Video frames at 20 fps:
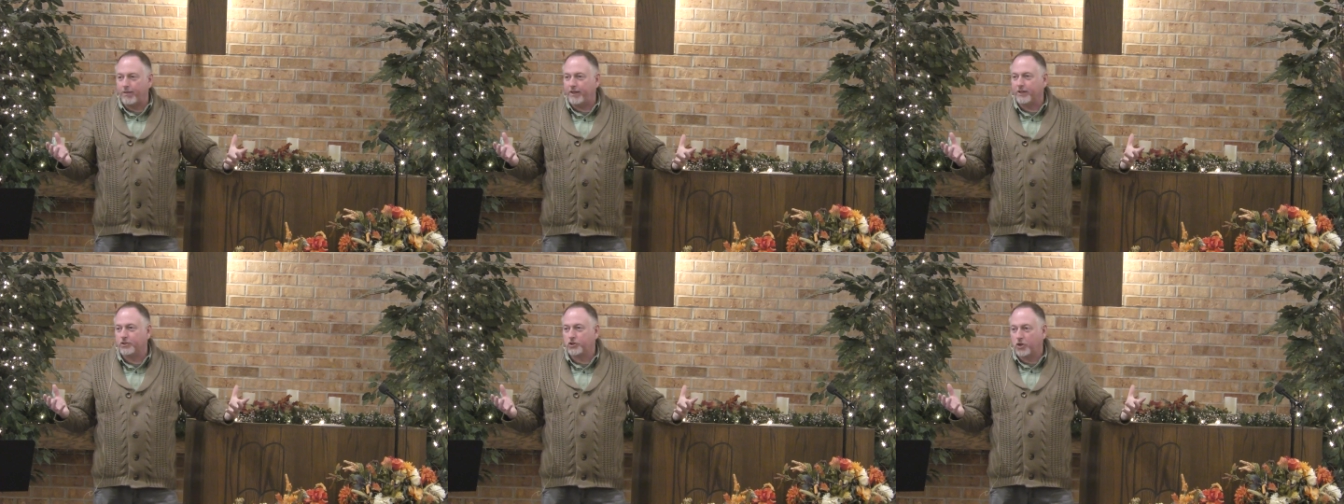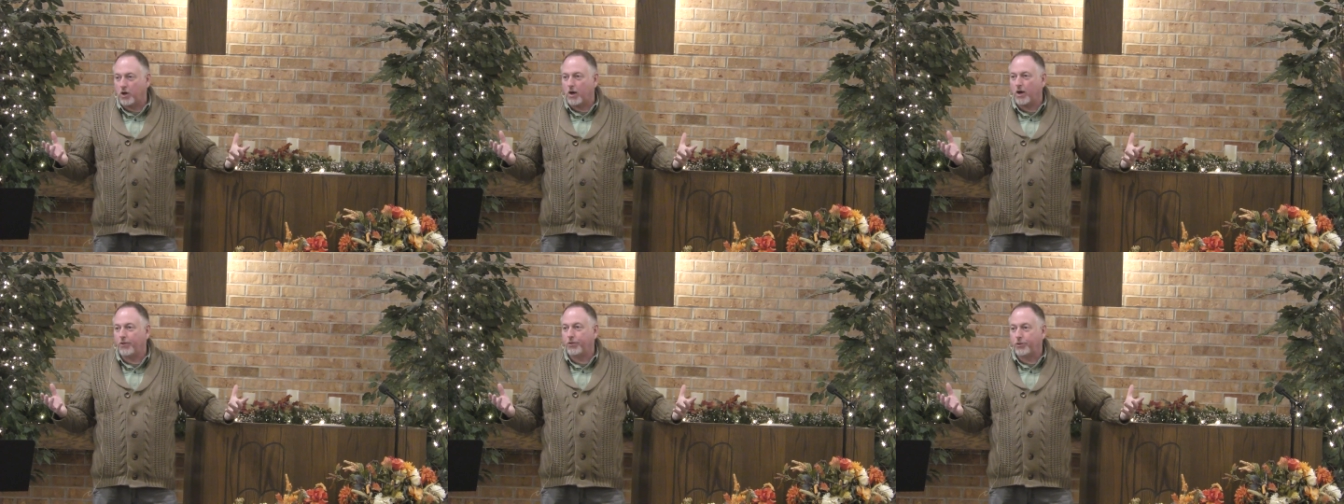that's
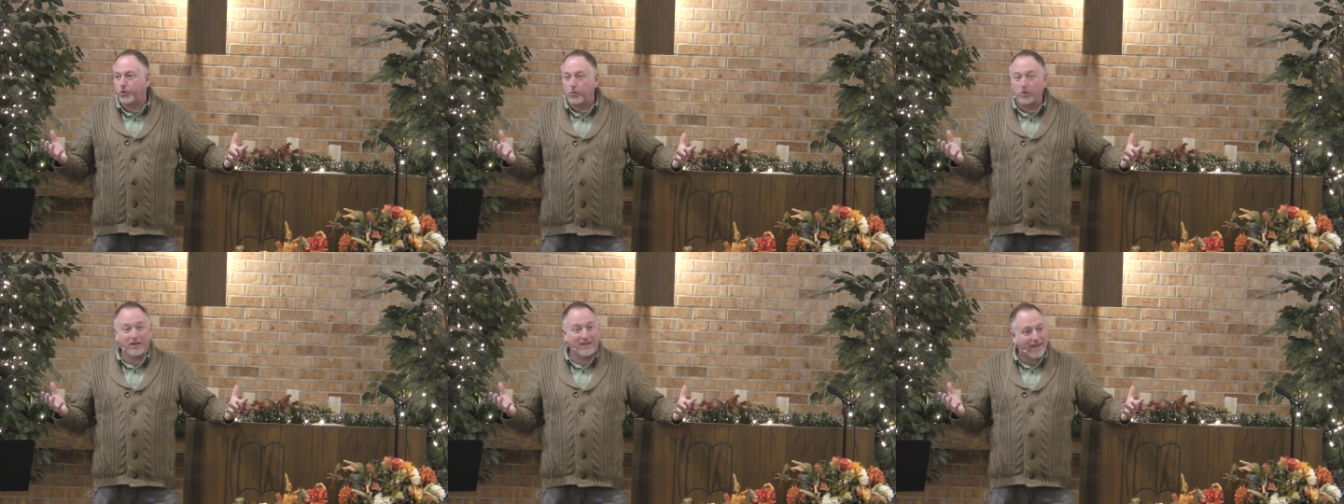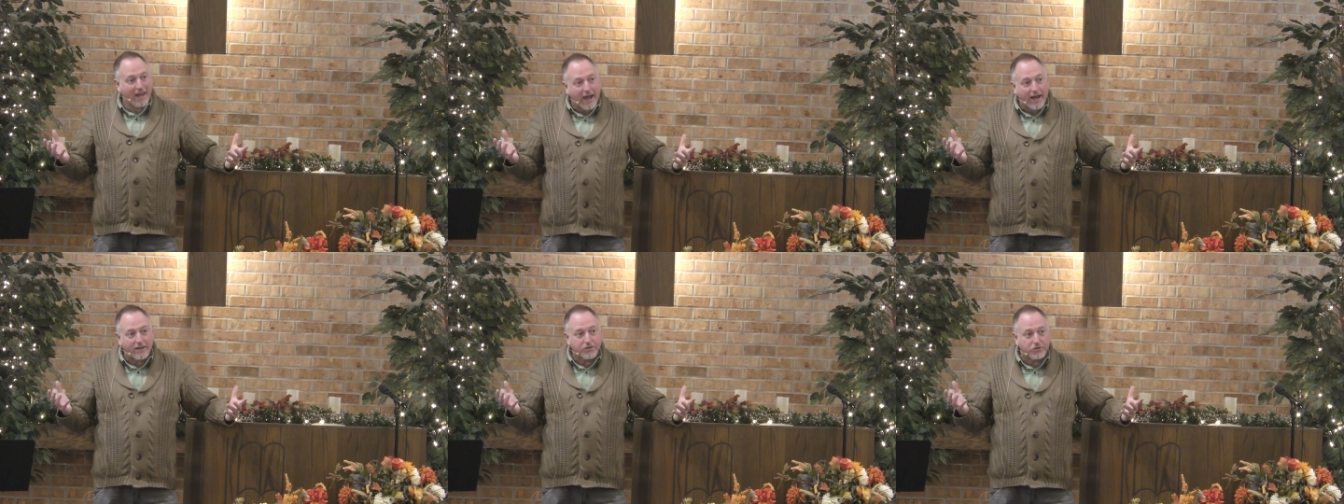gone through a
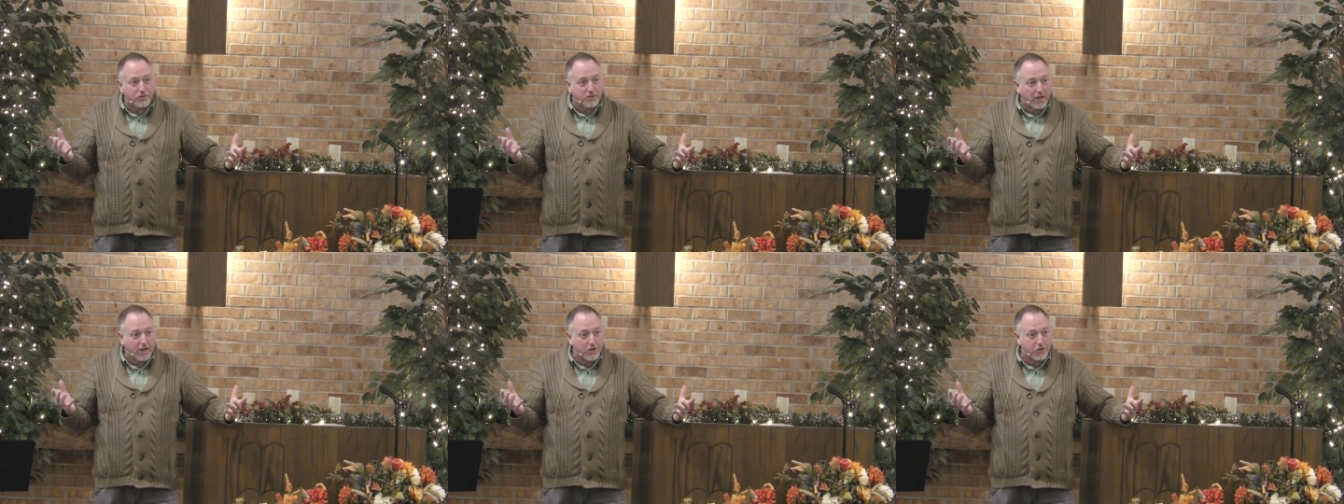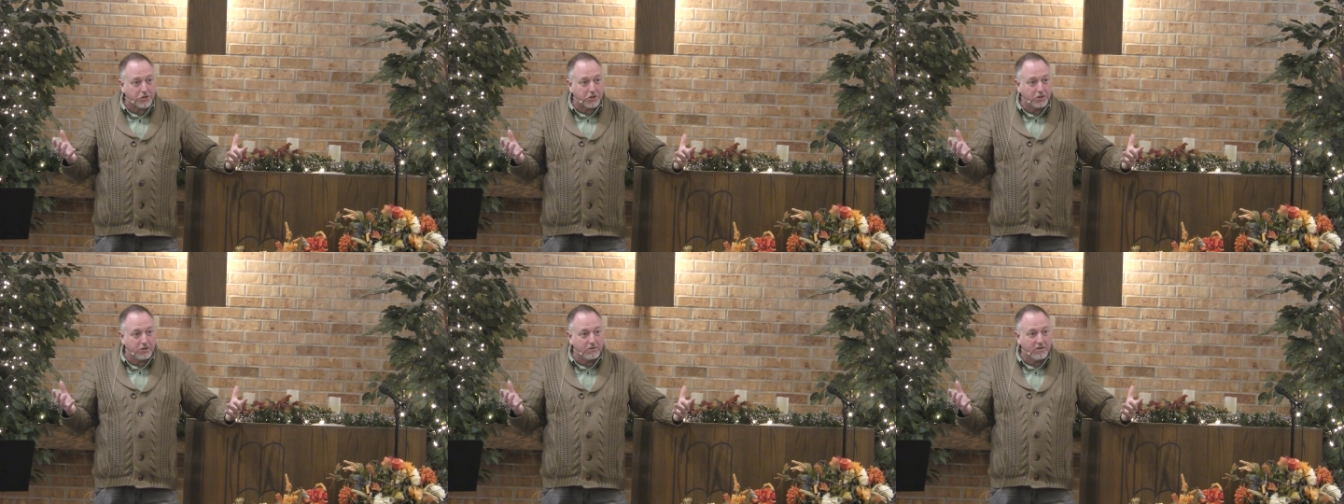gas
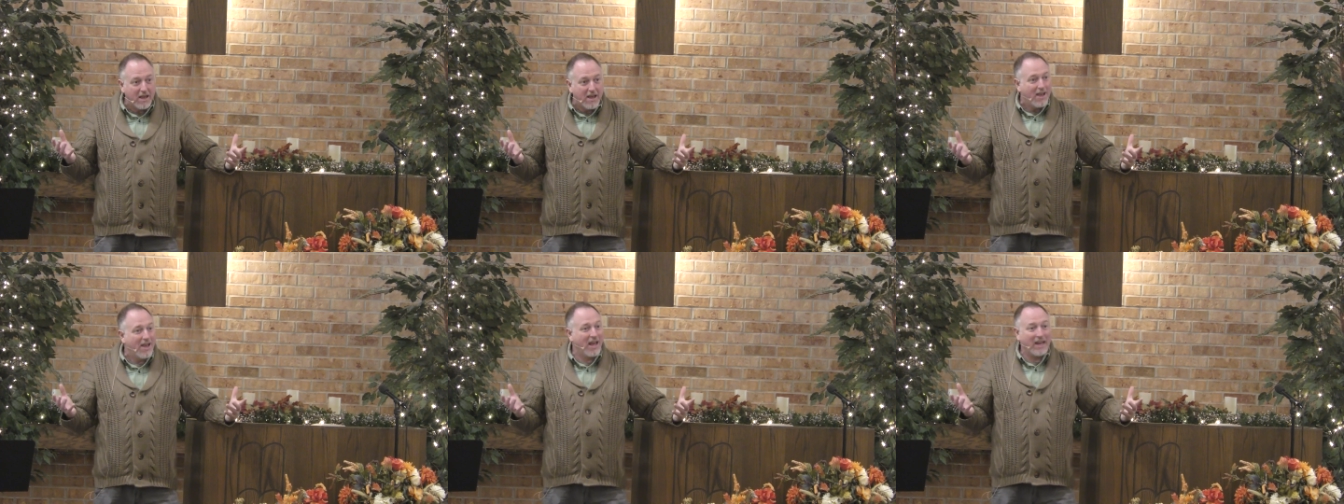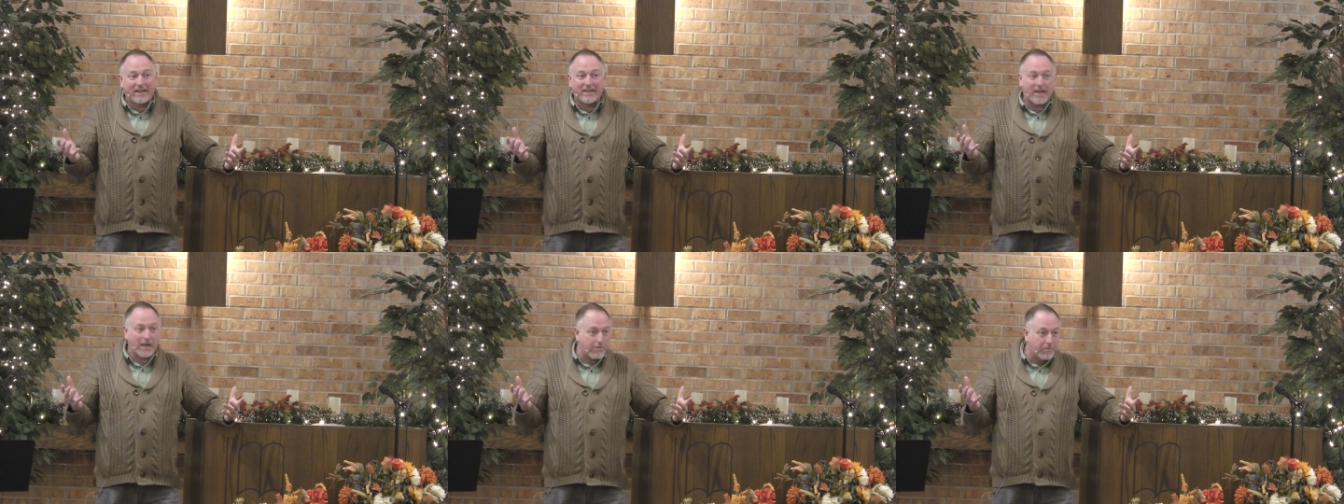station
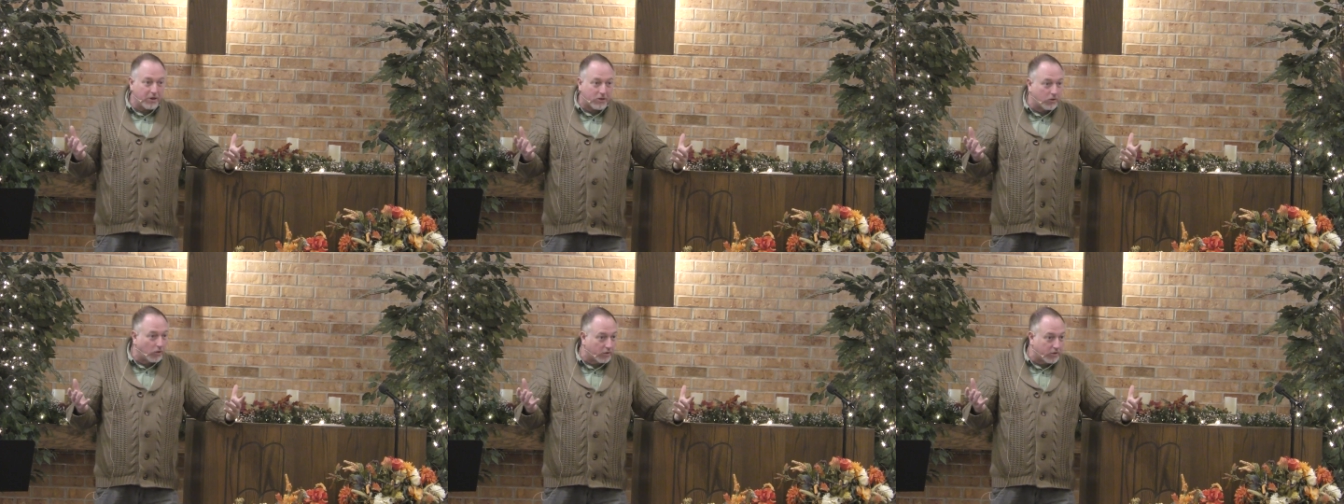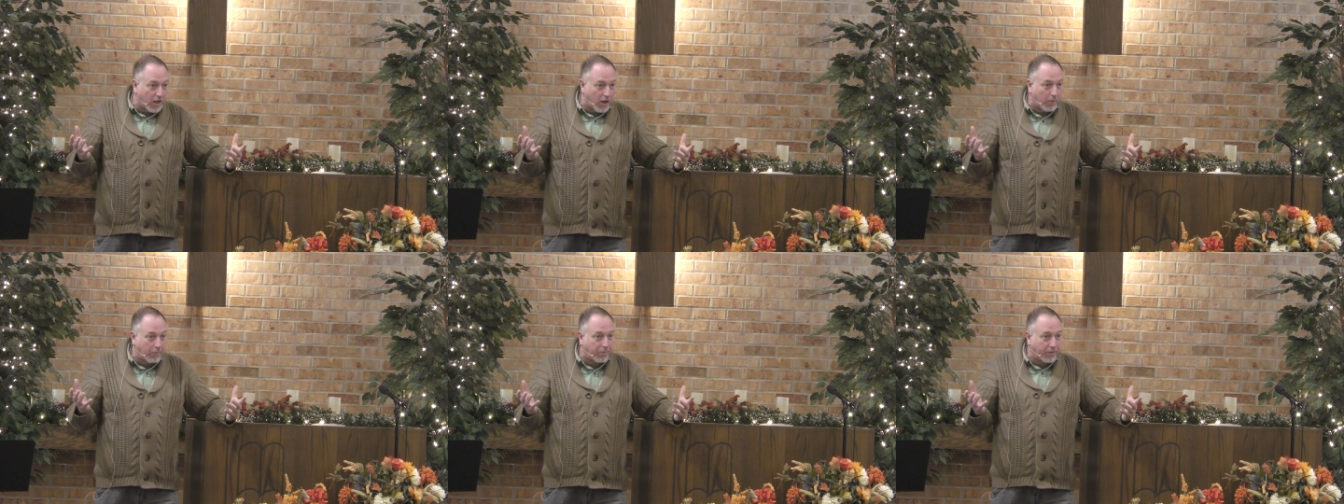and chemical
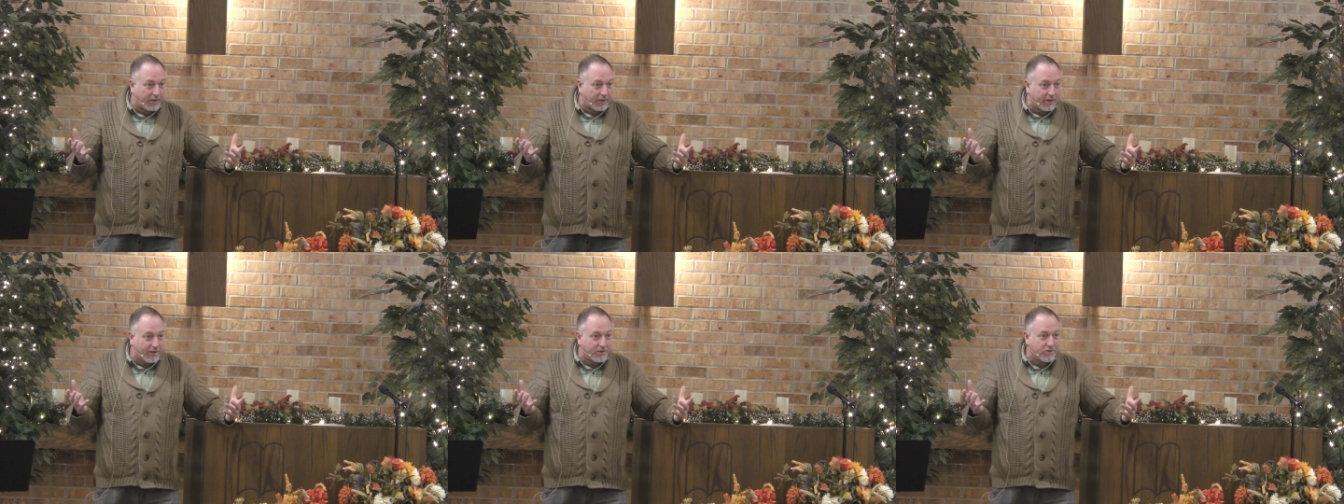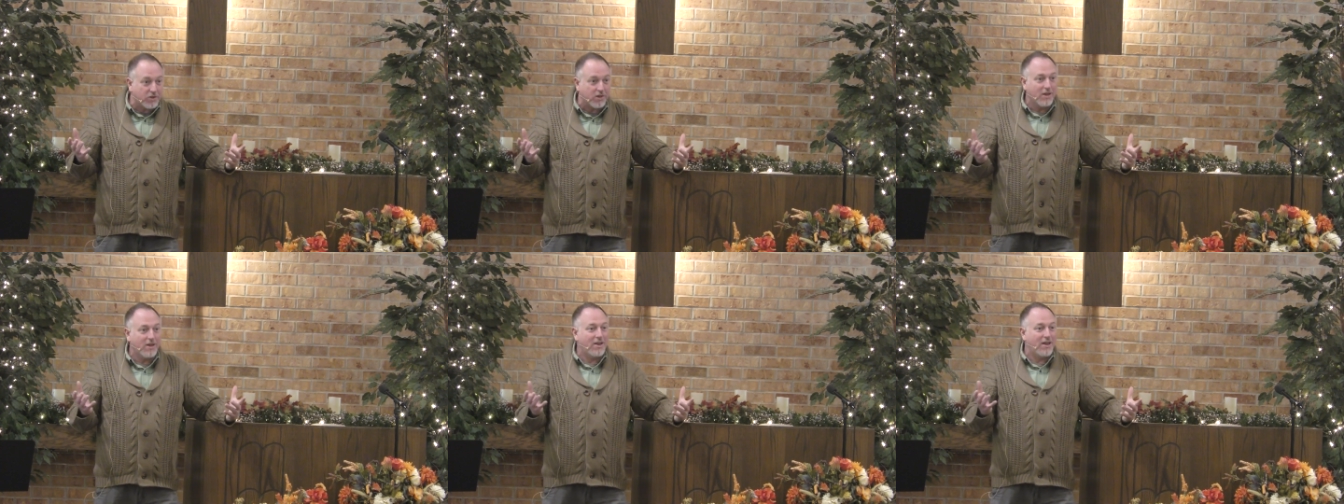
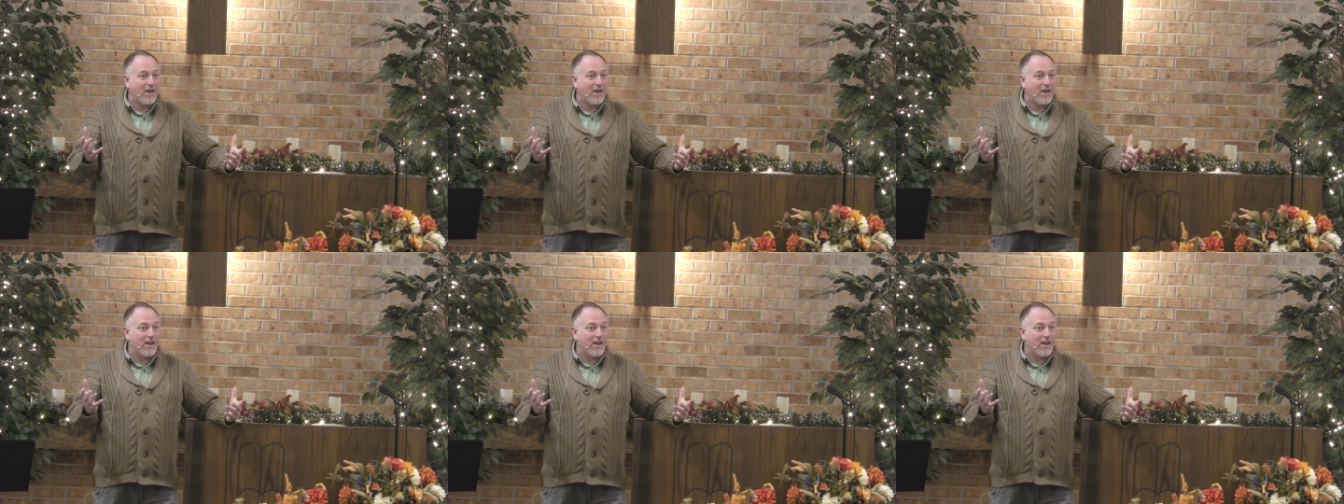companies